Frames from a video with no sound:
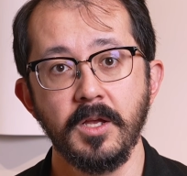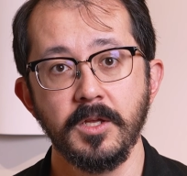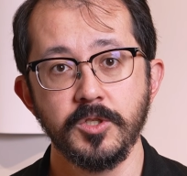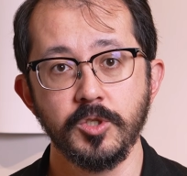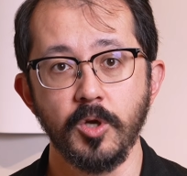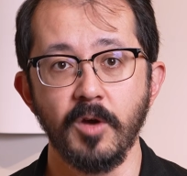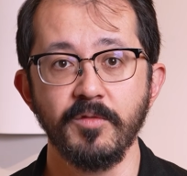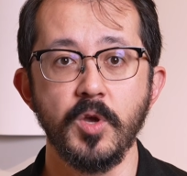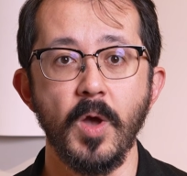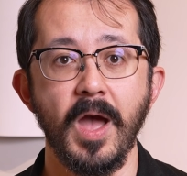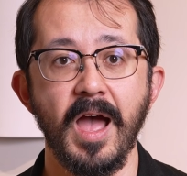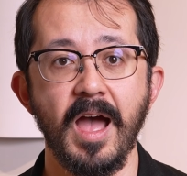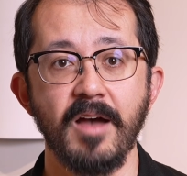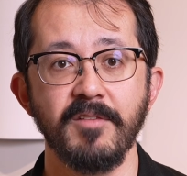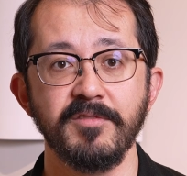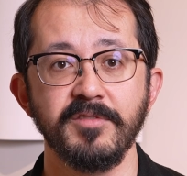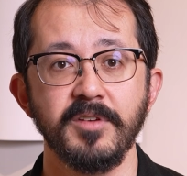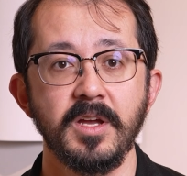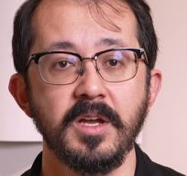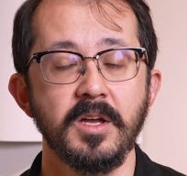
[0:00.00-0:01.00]
So if you
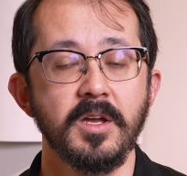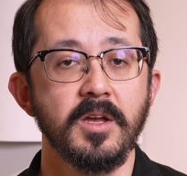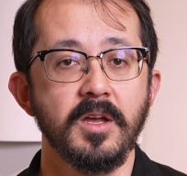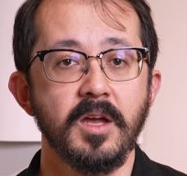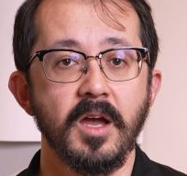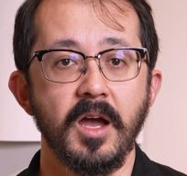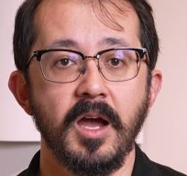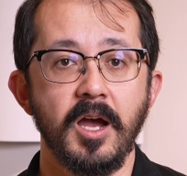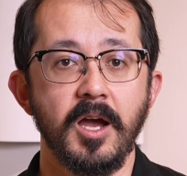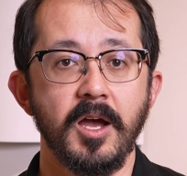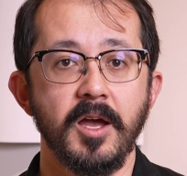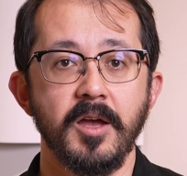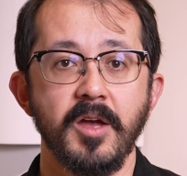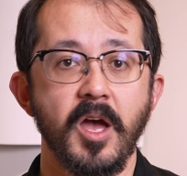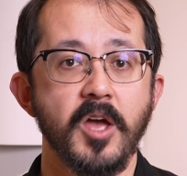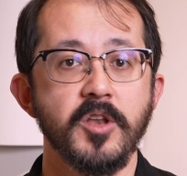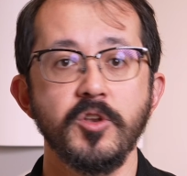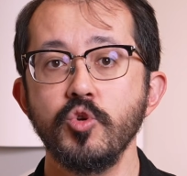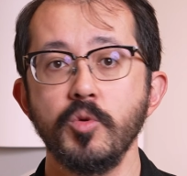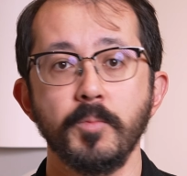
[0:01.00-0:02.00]
have
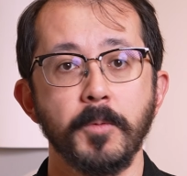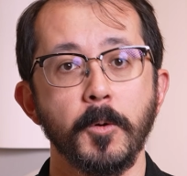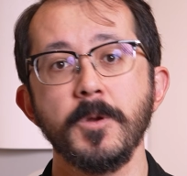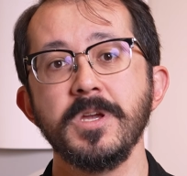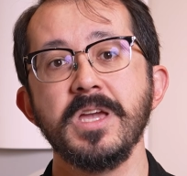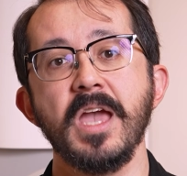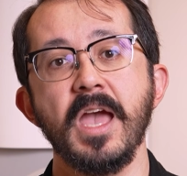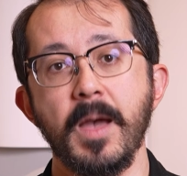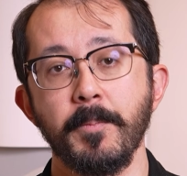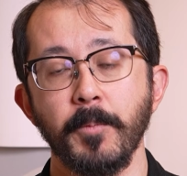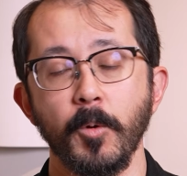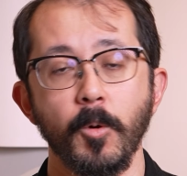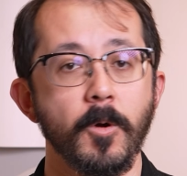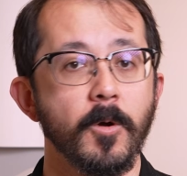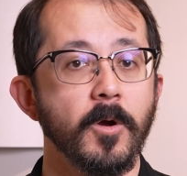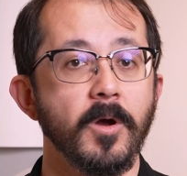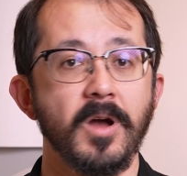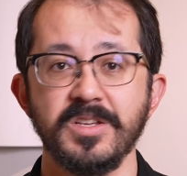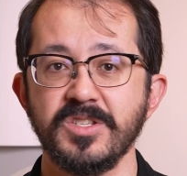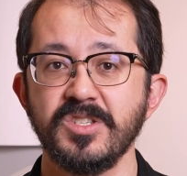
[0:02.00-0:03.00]
a new preamp
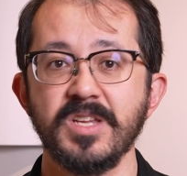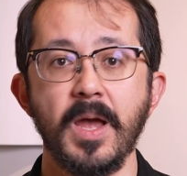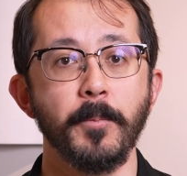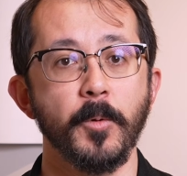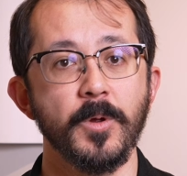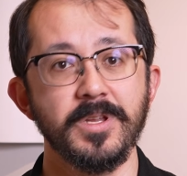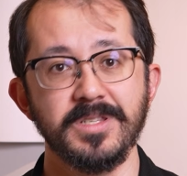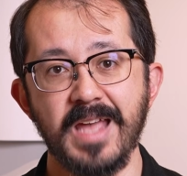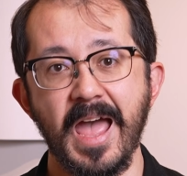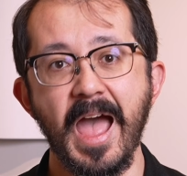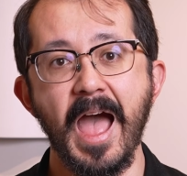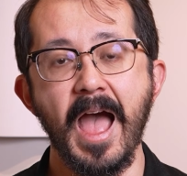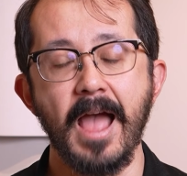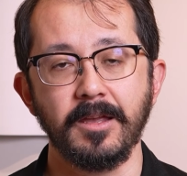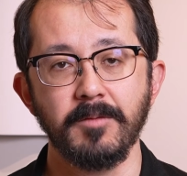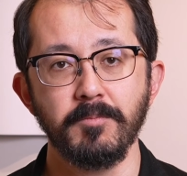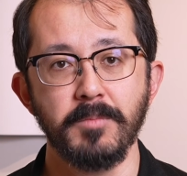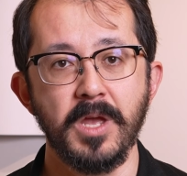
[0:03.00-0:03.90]
or a separate DAC,